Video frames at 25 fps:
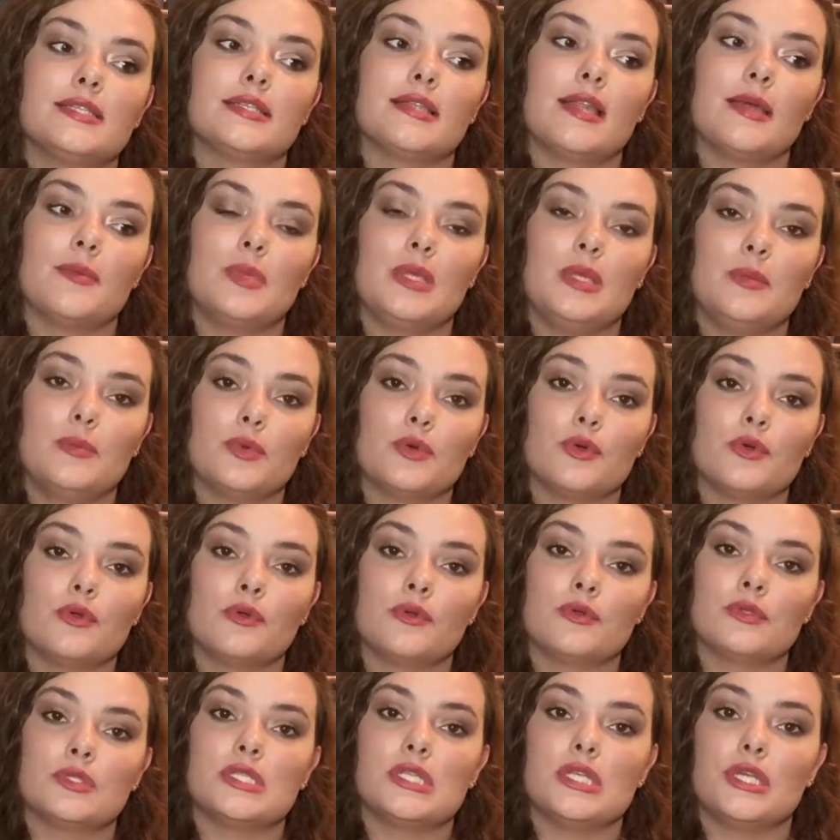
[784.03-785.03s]
to let
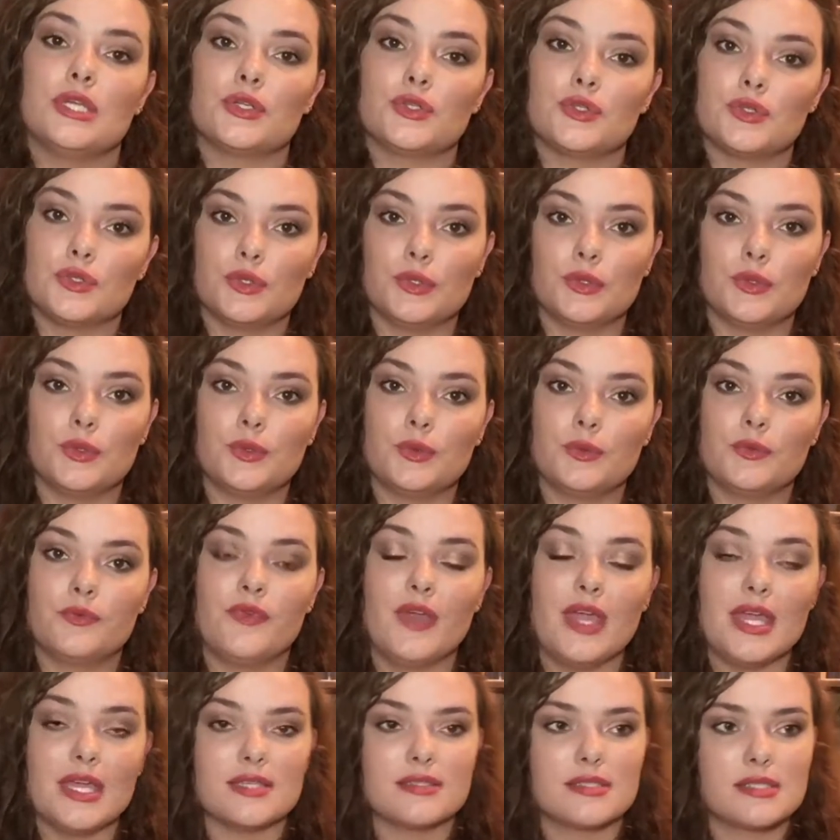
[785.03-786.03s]
people see your true
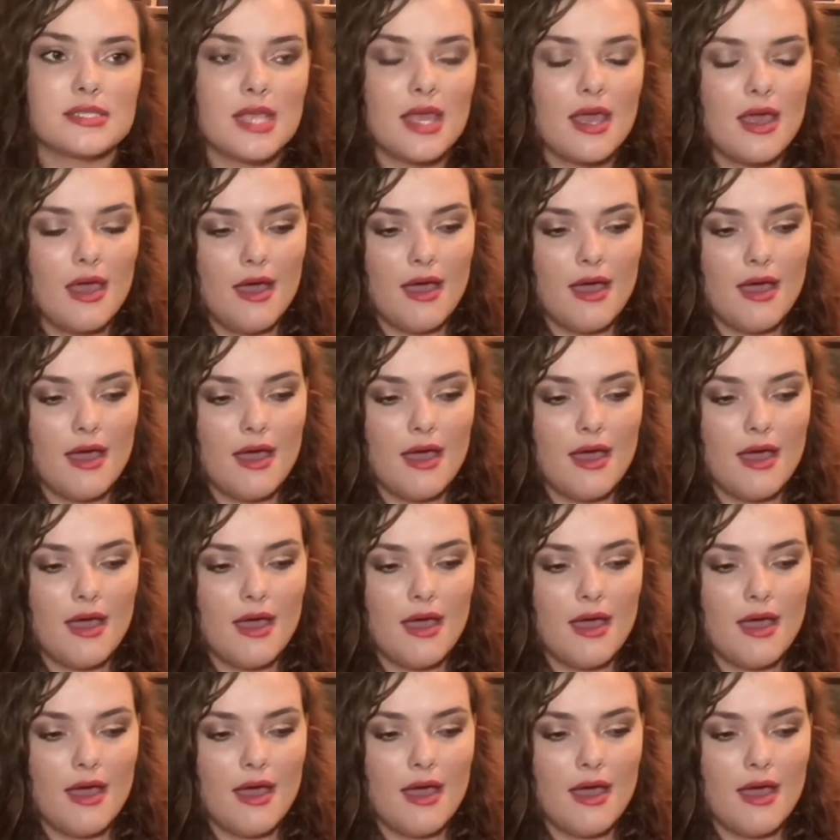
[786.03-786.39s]
face.